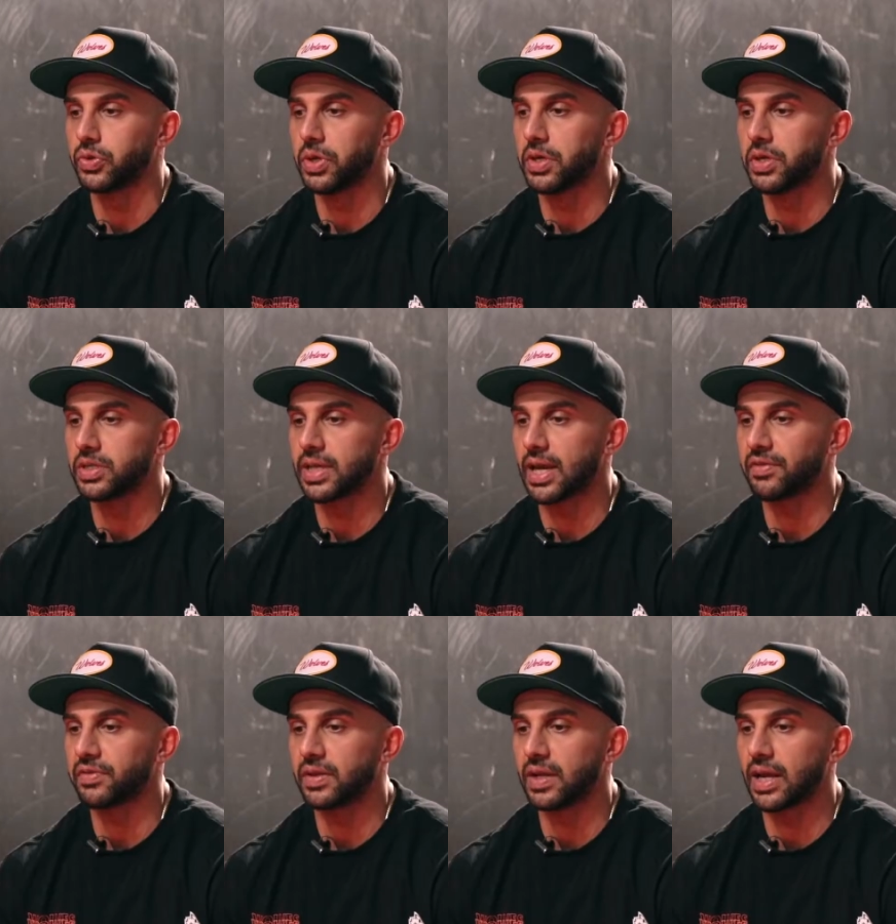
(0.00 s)
years
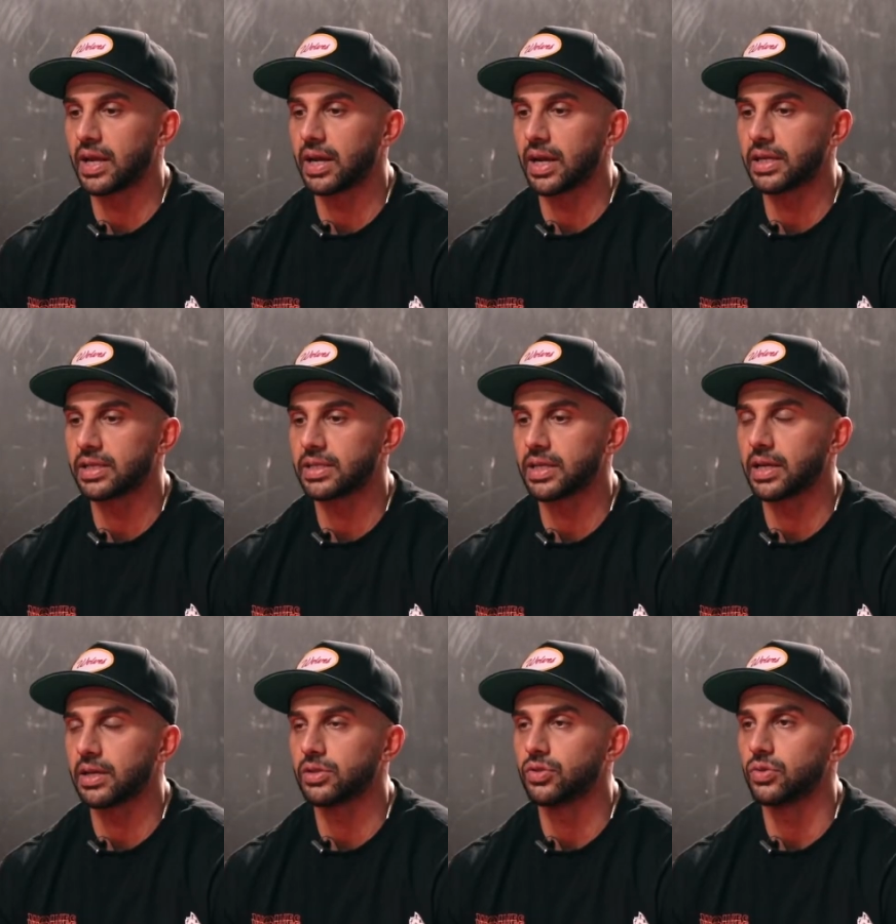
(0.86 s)
after that, I
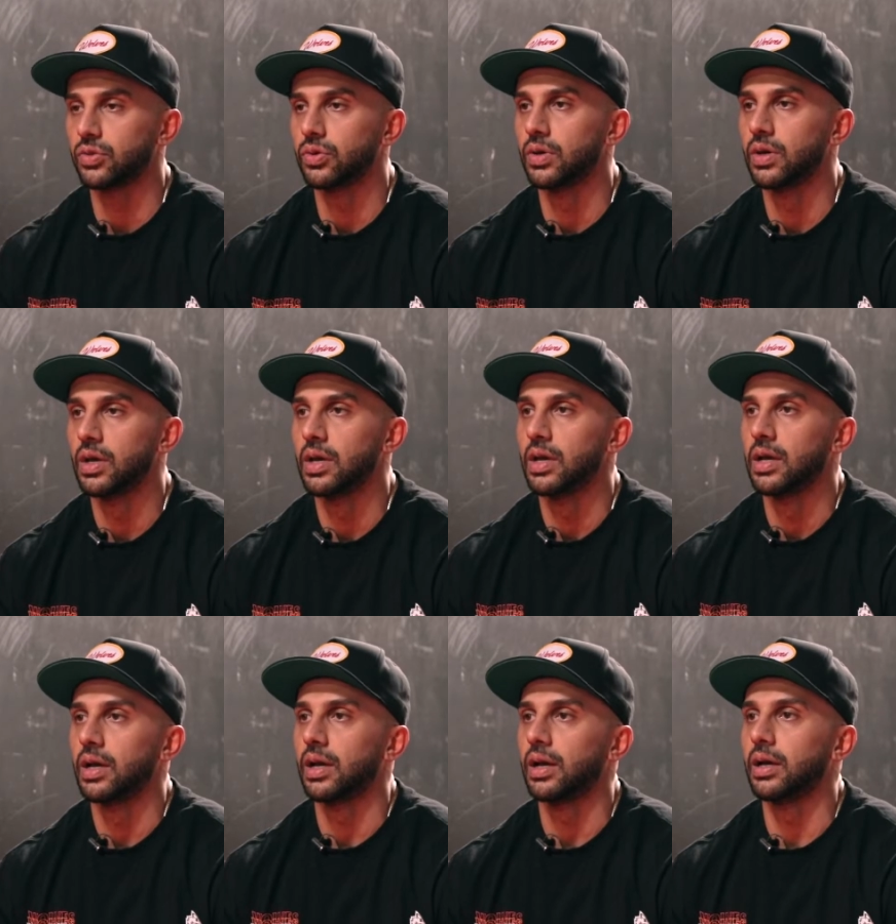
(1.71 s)
decided to
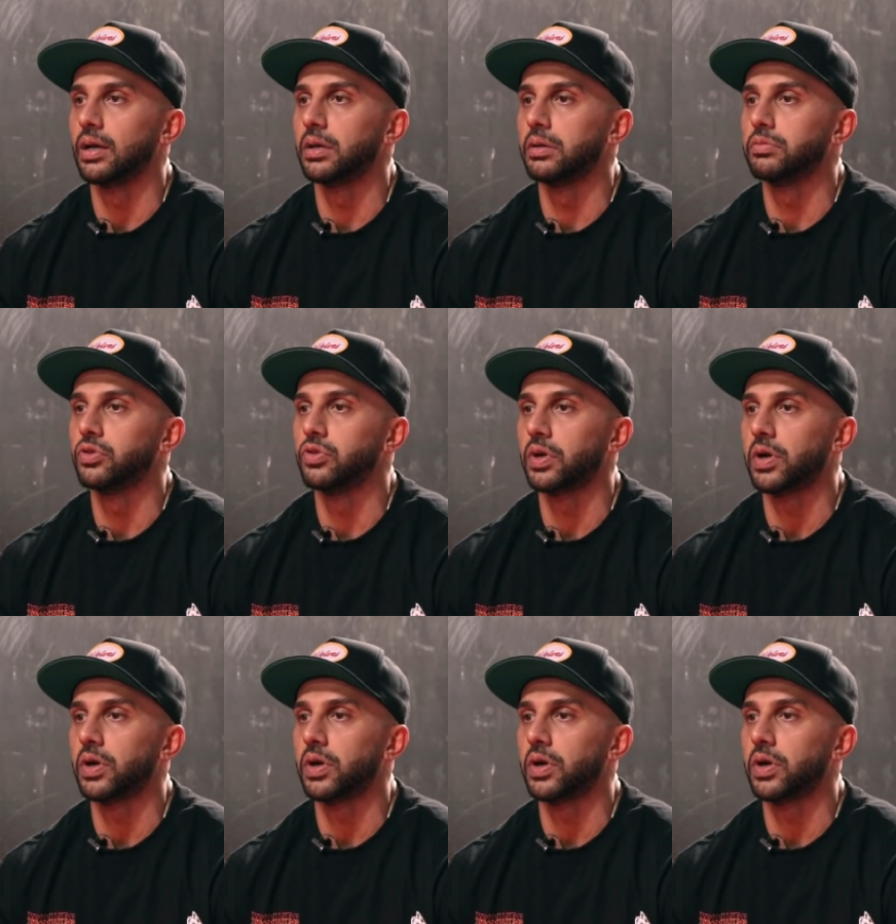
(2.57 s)
do a